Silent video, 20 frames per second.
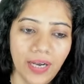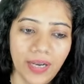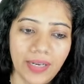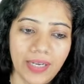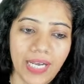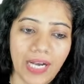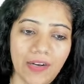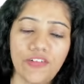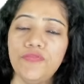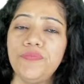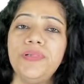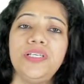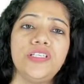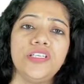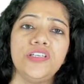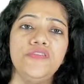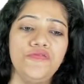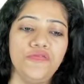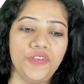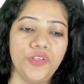Government
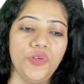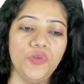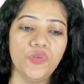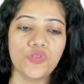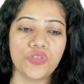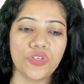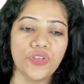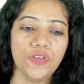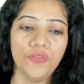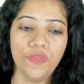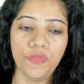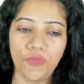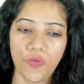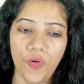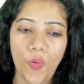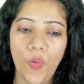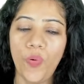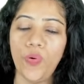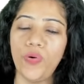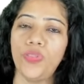infusion
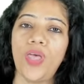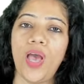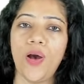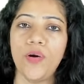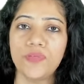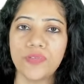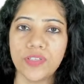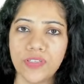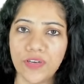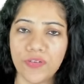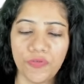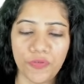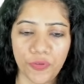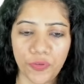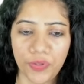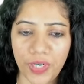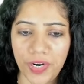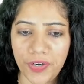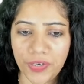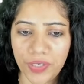
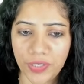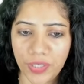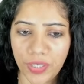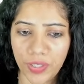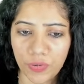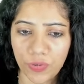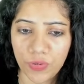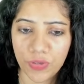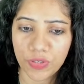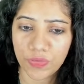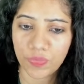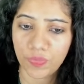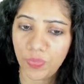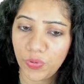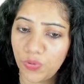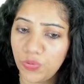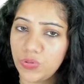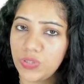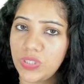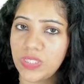4,400 crores
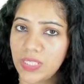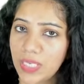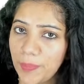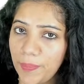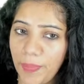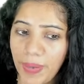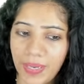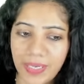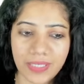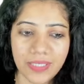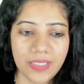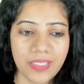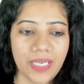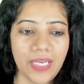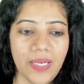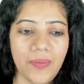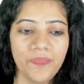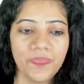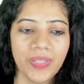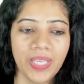boost
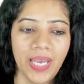capacity.